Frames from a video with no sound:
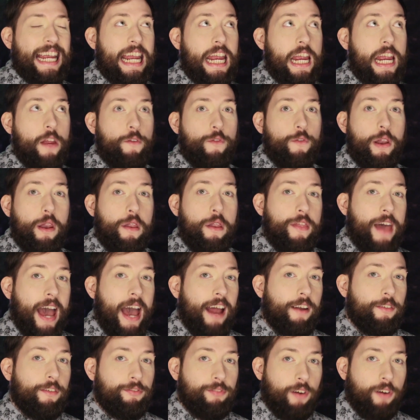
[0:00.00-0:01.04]
Even
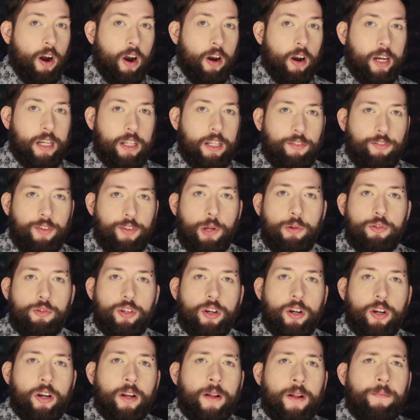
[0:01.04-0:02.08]
that far in the
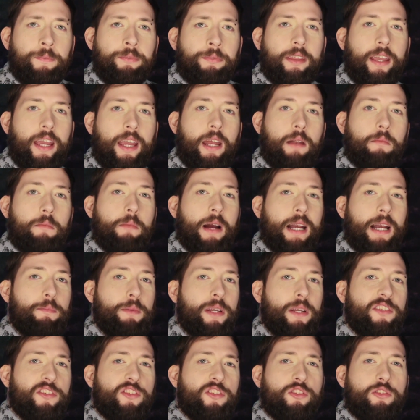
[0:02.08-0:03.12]
future, it might
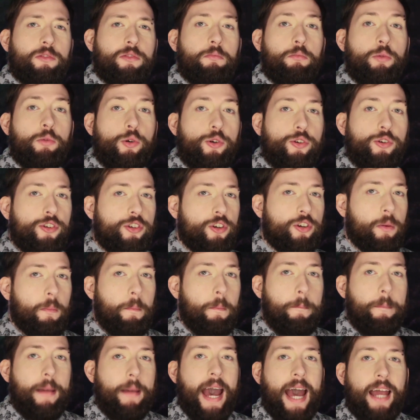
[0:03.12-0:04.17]
be smooshed
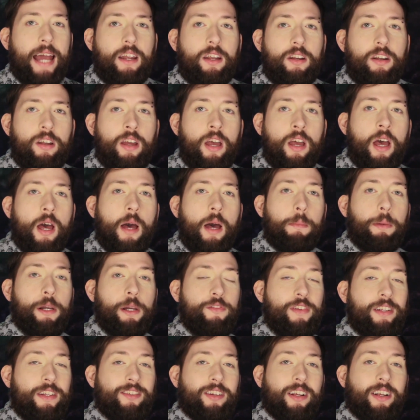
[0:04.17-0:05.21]
or matted,
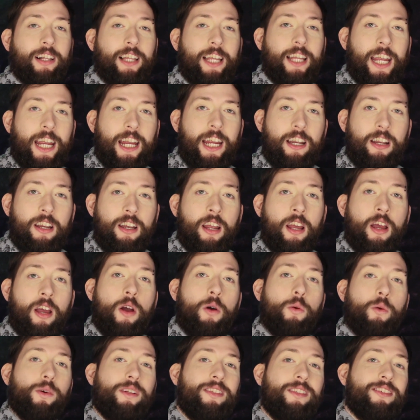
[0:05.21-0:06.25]
but if it's clean,
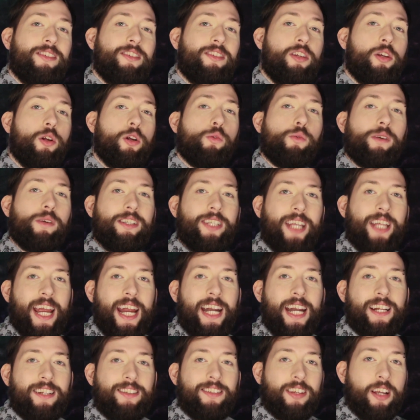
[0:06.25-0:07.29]
would still
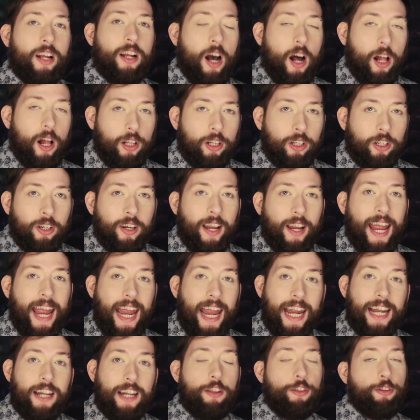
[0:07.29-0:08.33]
retain its color
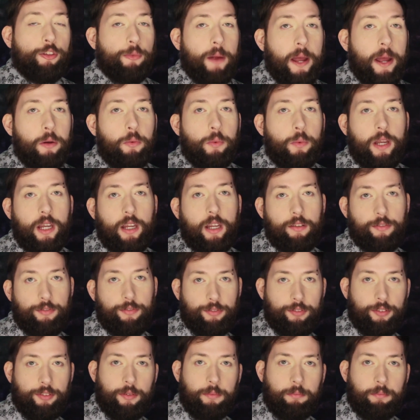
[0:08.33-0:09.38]
and thread weave.
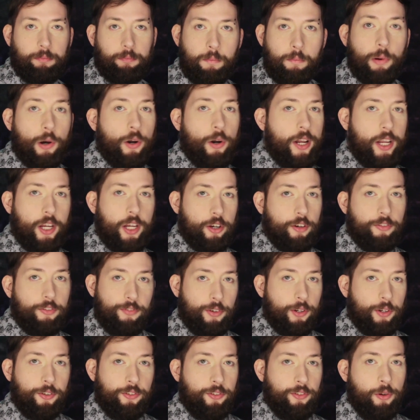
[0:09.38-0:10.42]
Burning your
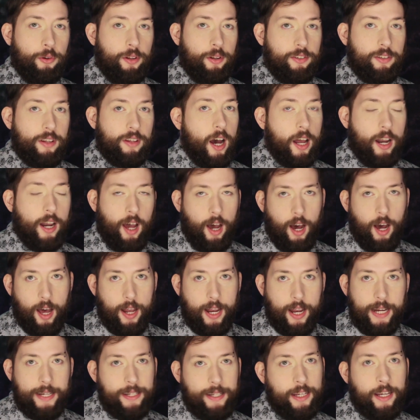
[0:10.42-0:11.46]
fursuit is not a
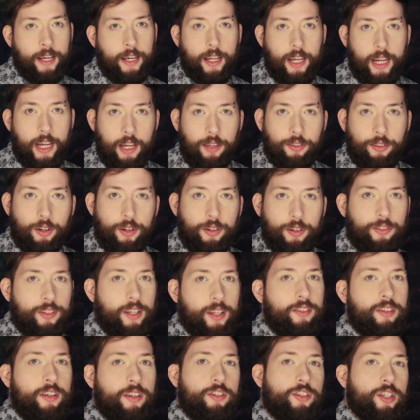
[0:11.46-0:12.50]
hot idea either,
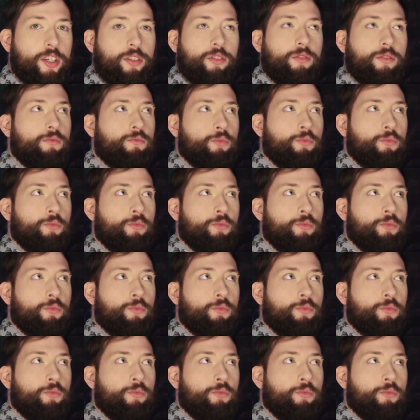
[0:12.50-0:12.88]
since it just